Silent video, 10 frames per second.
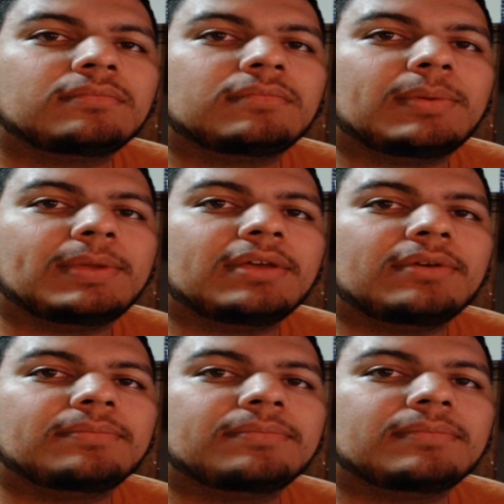There we
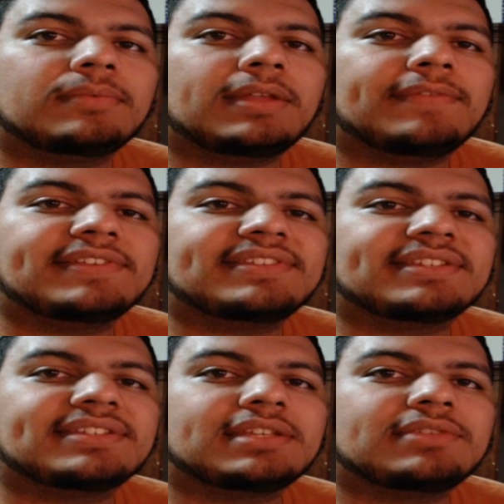go. And if it's
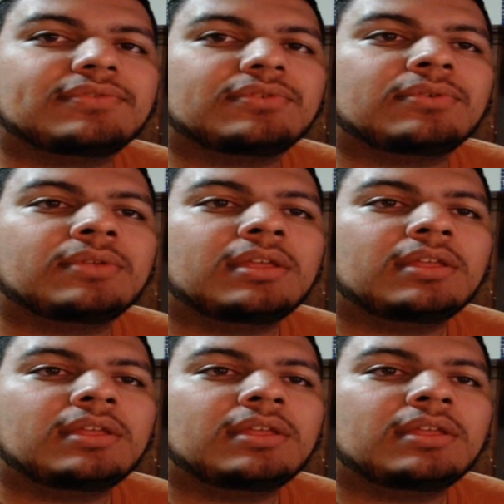successful,